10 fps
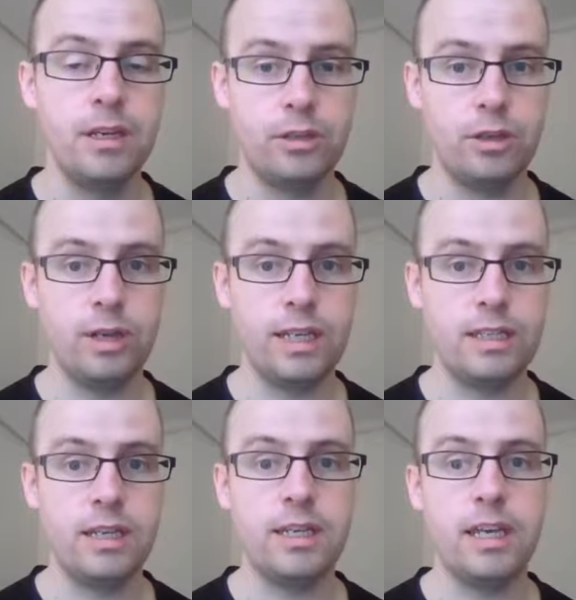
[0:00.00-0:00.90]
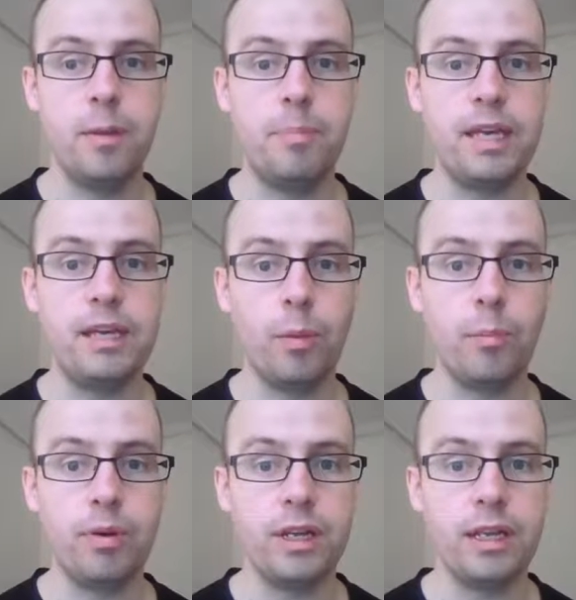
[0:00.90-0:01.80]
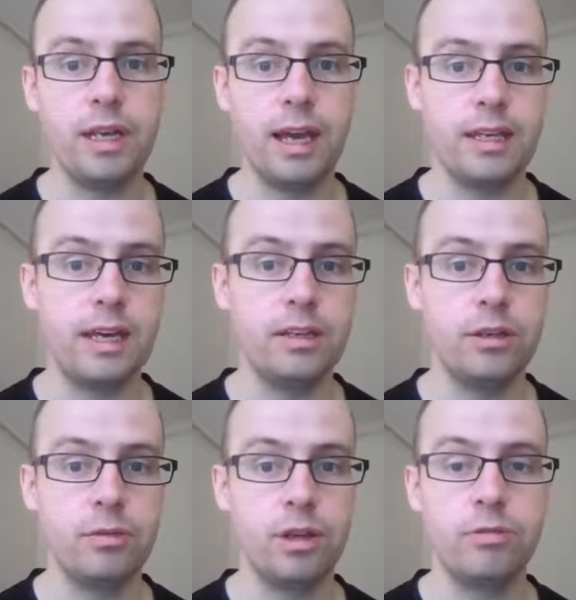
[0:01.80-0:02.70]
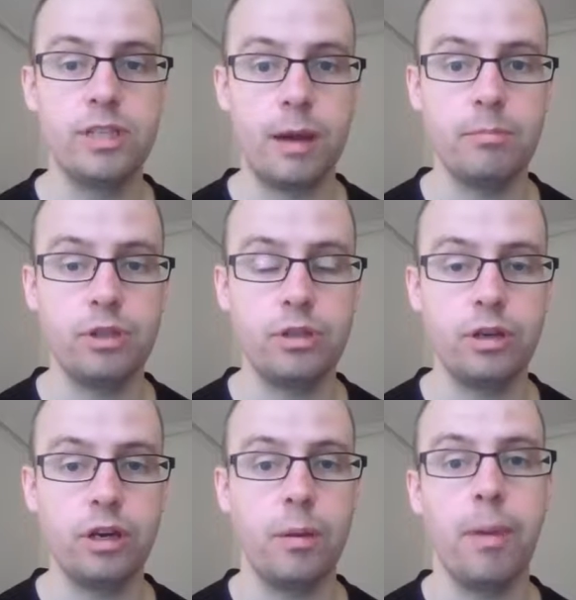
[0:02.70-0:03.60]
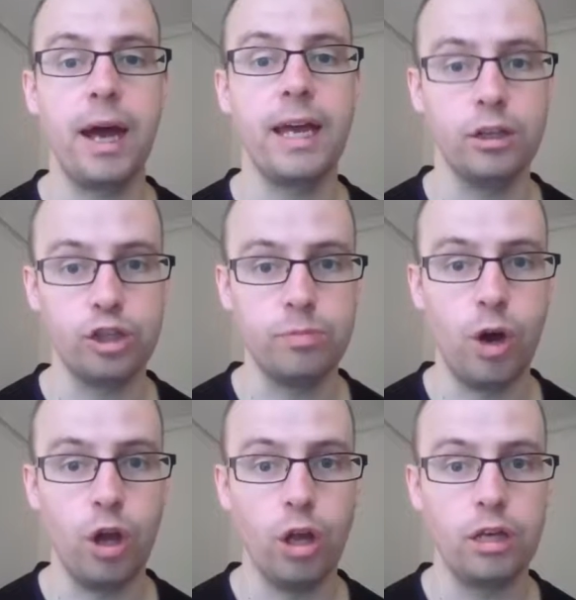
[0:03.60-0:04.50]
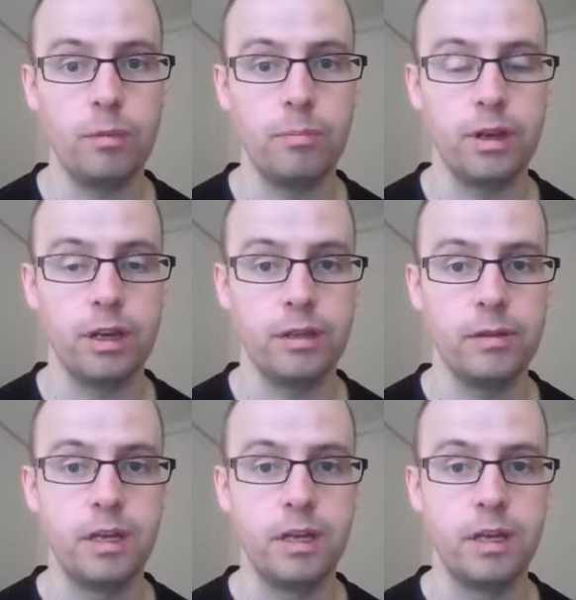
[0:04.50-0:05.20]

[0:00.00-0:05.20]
So let's say a big company like, I don't know, Samsung buying a smaller company.